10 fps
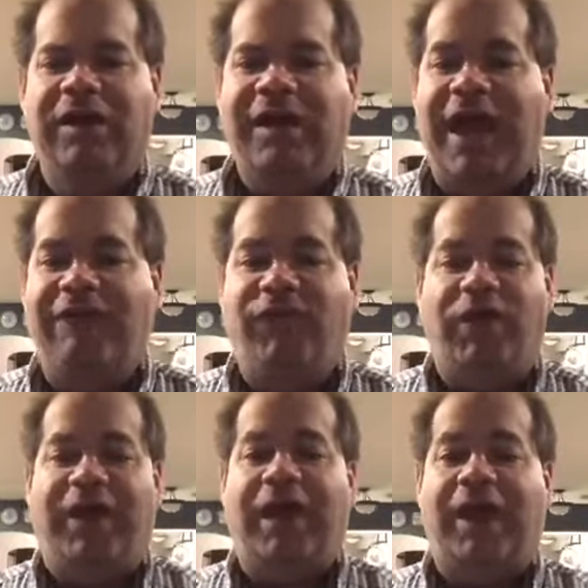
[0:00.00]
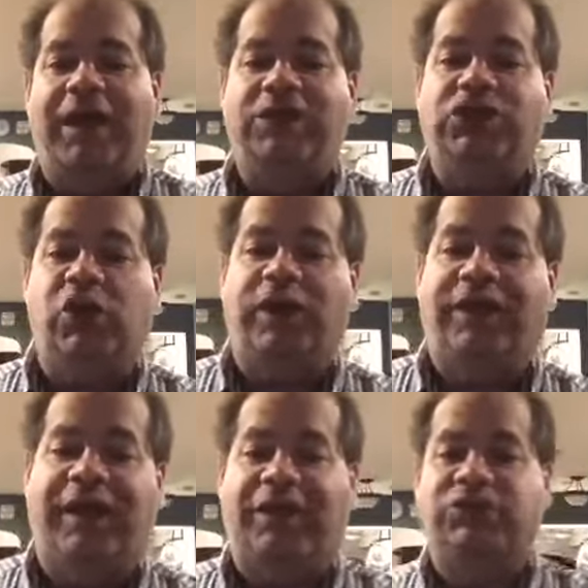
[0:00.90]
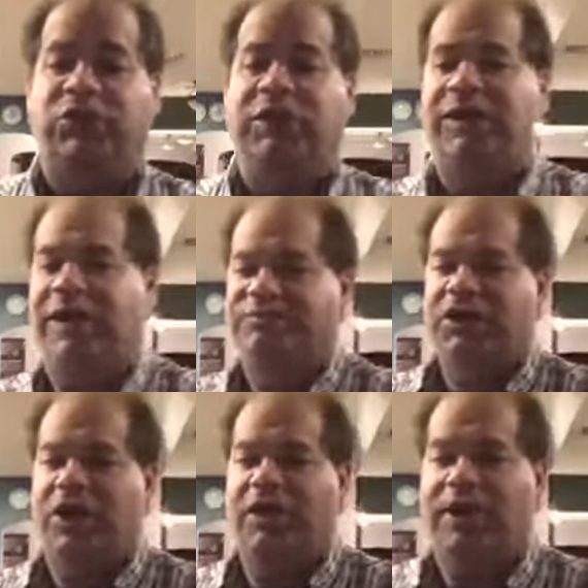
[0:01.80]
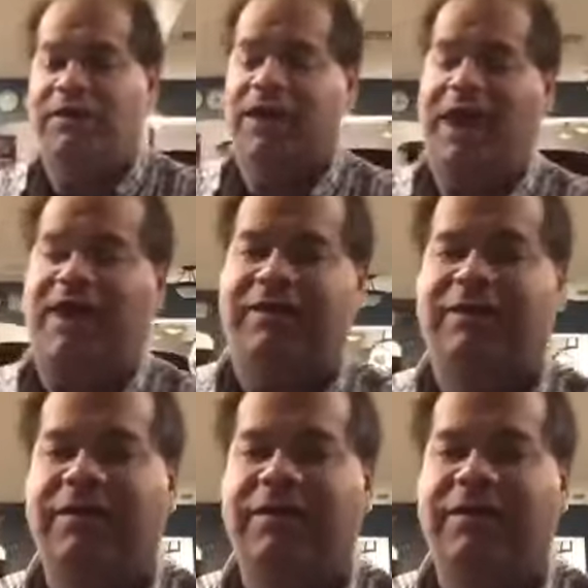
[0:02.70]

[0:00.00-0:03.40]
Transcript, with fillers: Yeah, I feel like I cut you short today, Julie. I'm sorry about that.